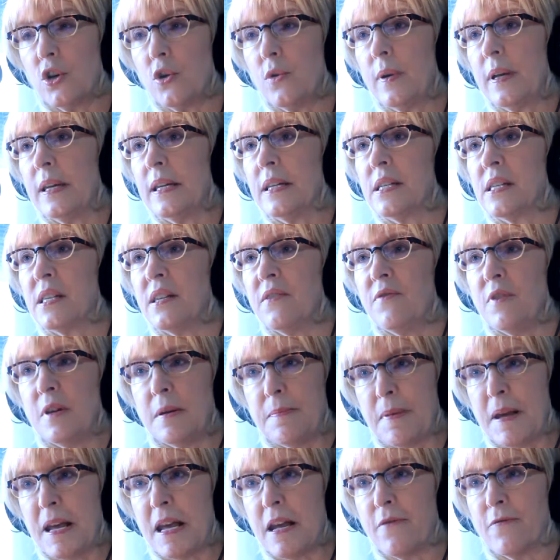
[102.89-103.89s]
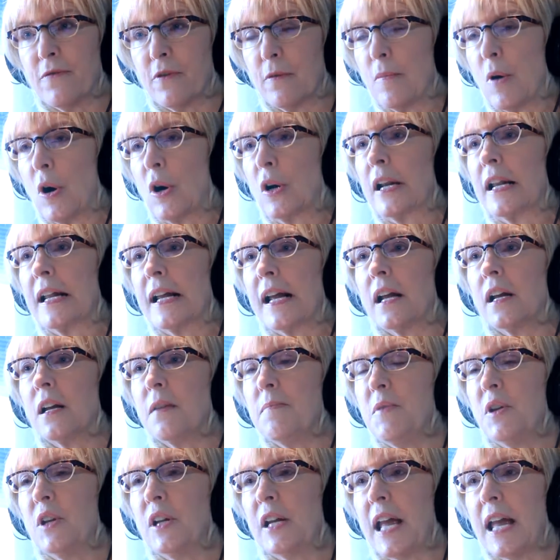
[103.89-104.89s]
who is the VP for Marketing and
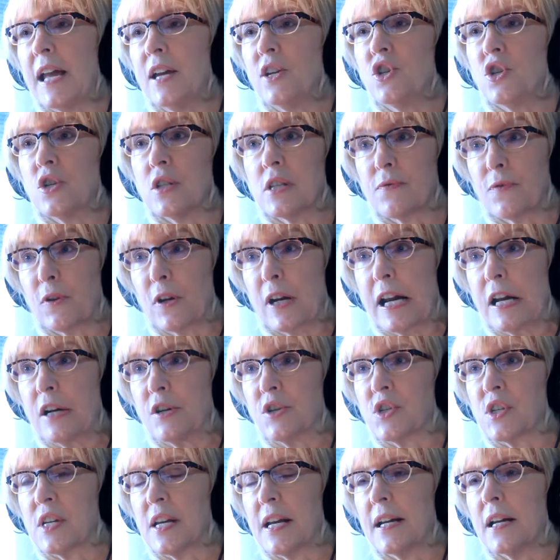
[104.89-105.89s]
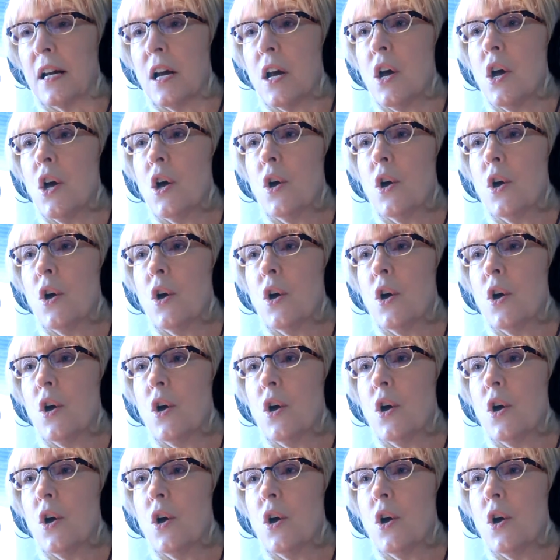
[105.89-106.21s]
Communications for CareSync,